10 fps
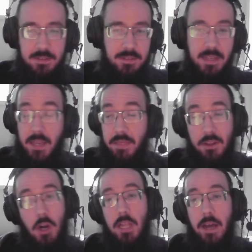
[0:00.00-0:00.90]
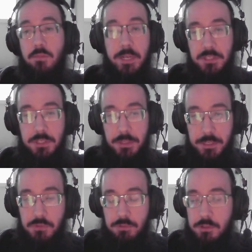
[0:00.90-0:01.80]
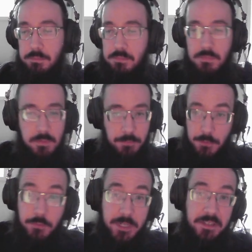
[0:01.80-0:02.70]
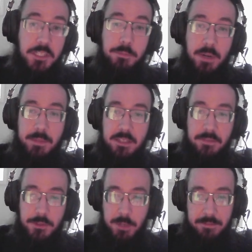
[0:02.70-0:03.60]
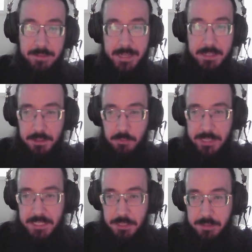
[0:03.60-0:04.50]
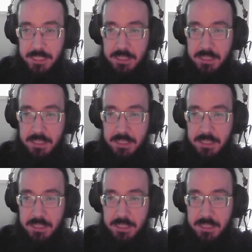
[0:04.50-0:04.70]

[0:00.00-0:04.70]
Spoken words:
Again, there are a lot of ways to do this room. Feel free to experiment if you want to find another way to do it.